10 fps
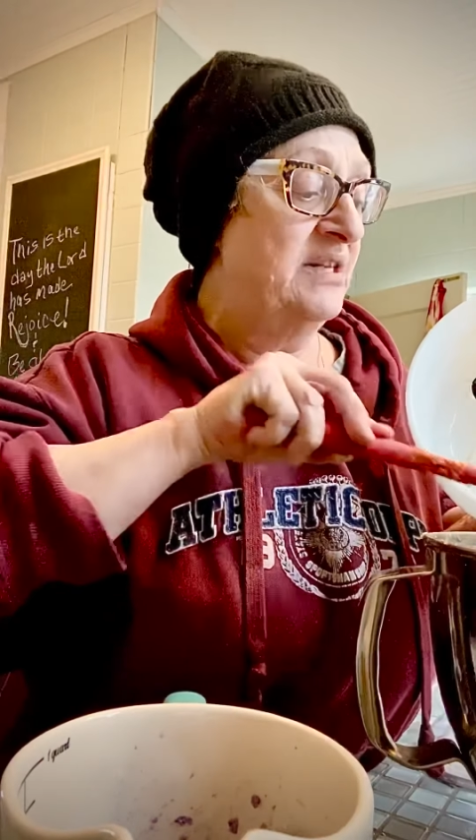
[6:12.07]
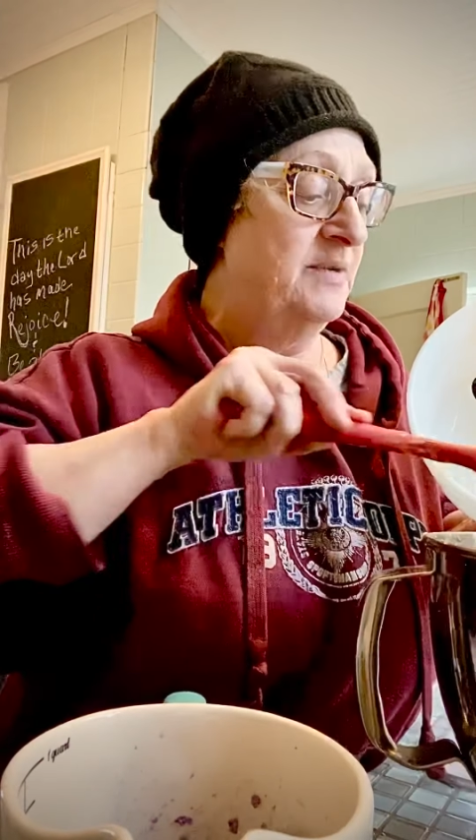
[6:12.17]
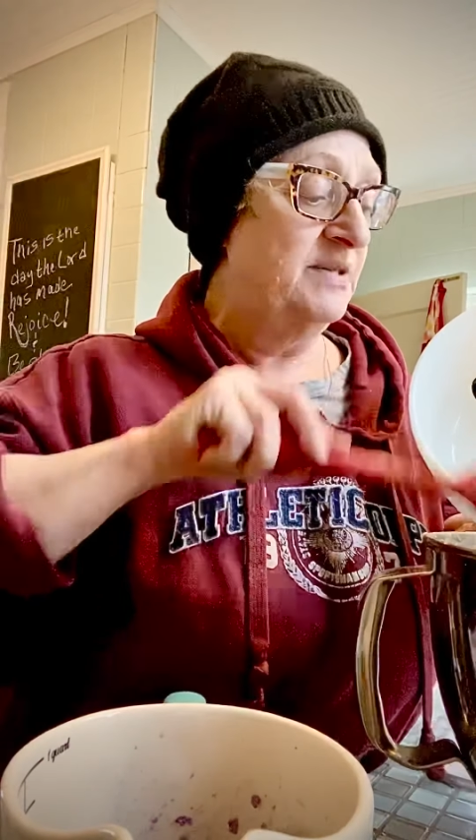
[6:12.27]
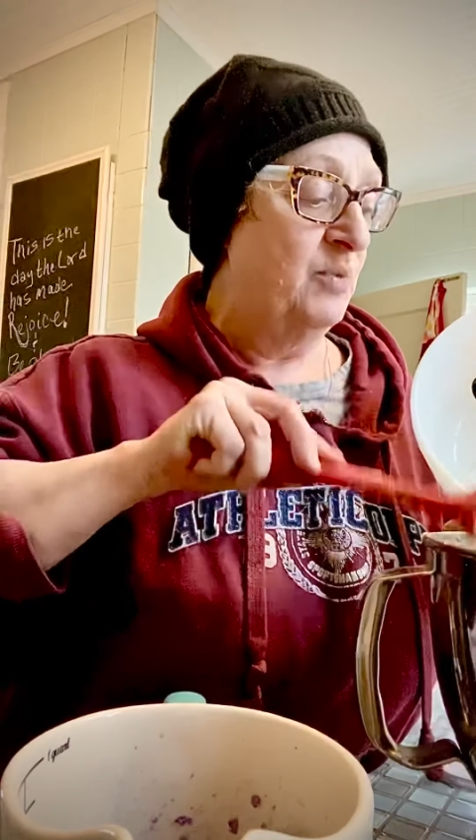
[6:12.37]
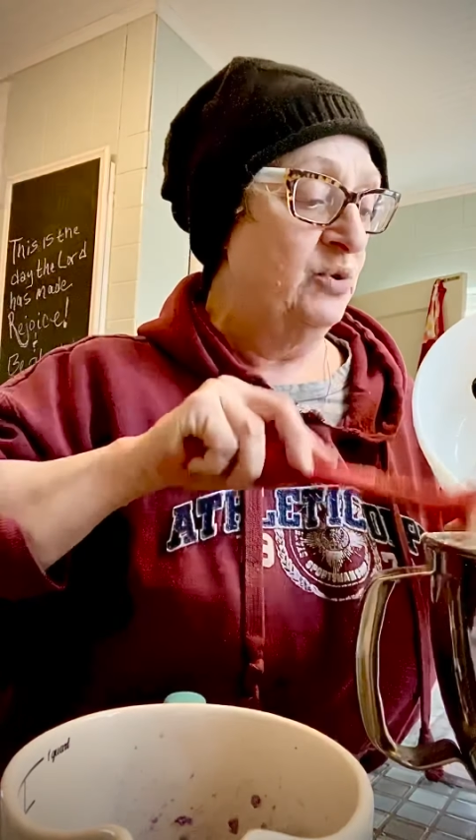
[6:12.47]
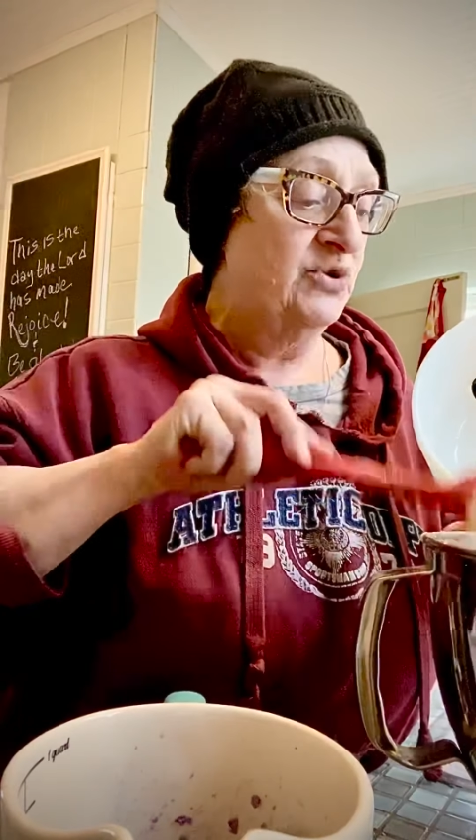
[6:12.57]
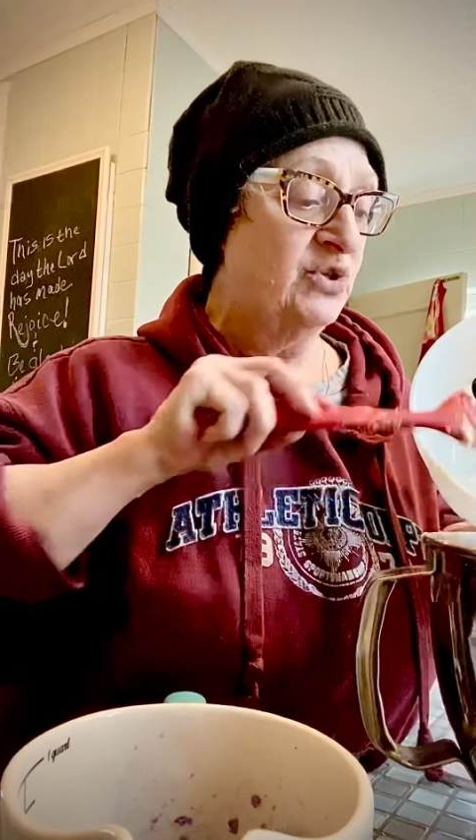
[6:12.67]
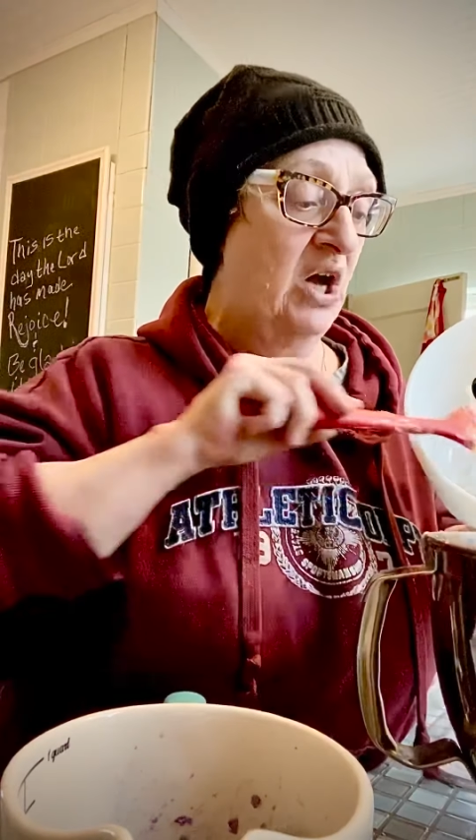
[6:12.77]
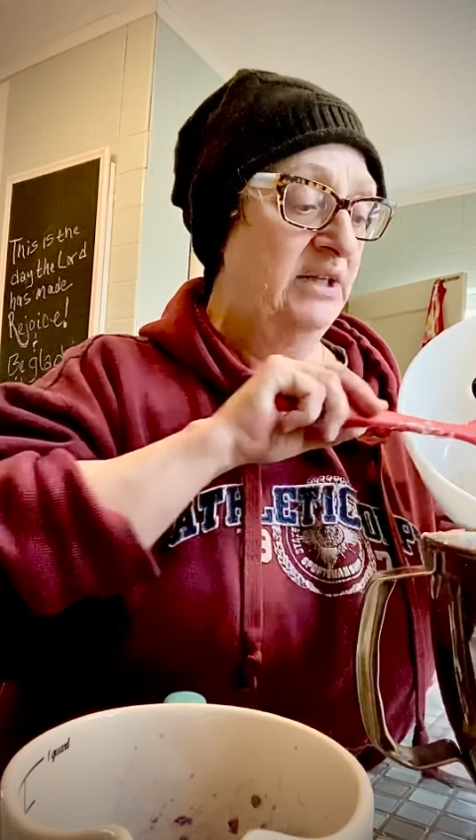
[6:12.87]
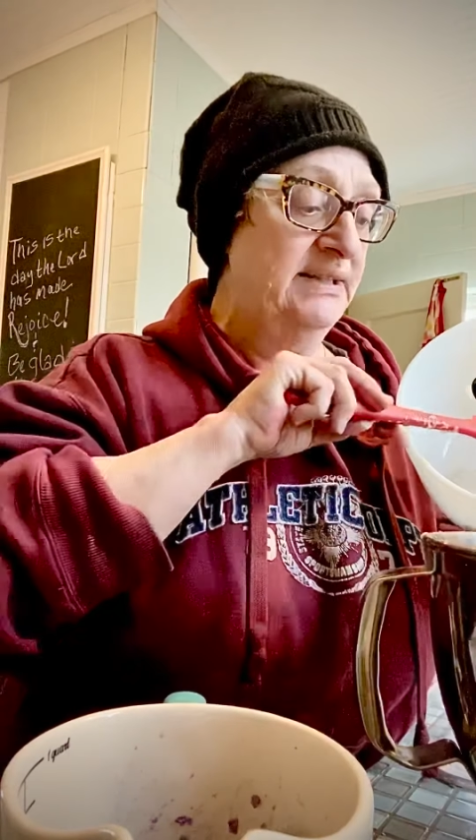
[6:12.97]
teaspoon of
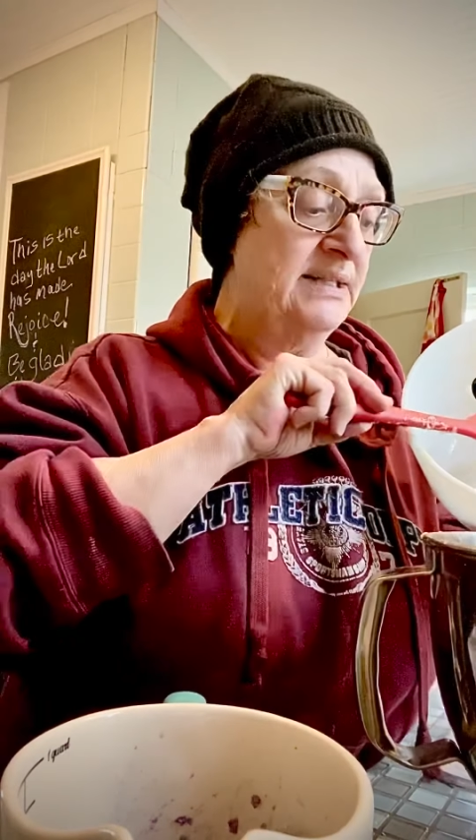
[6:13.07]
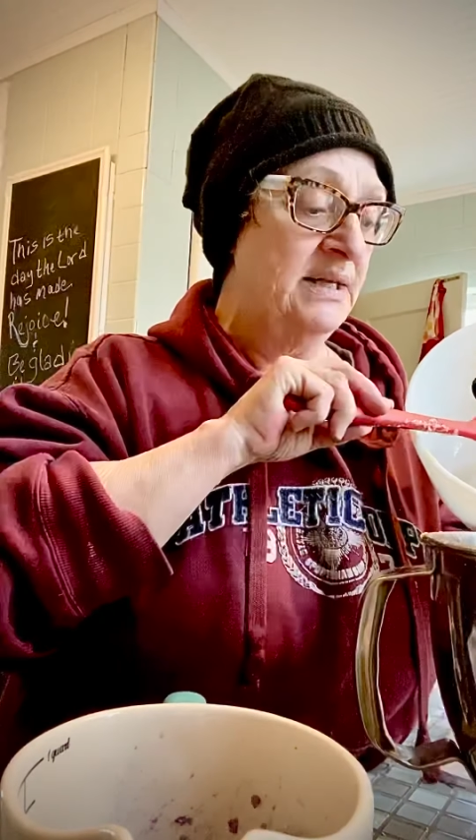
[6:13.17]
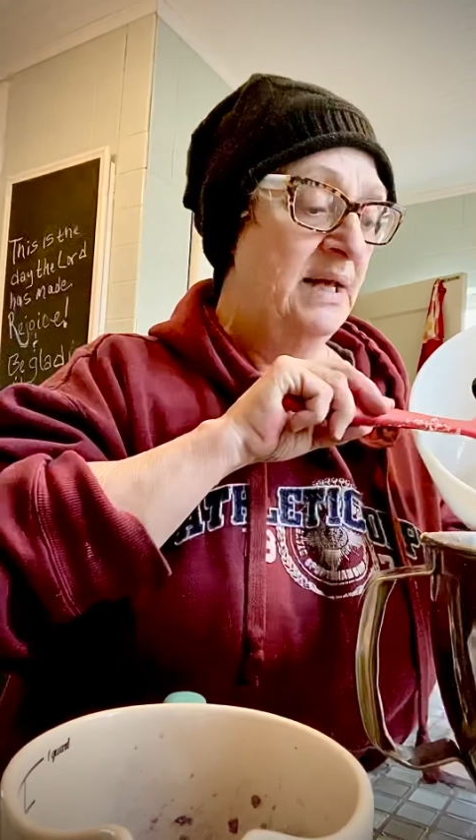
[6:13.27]
salt.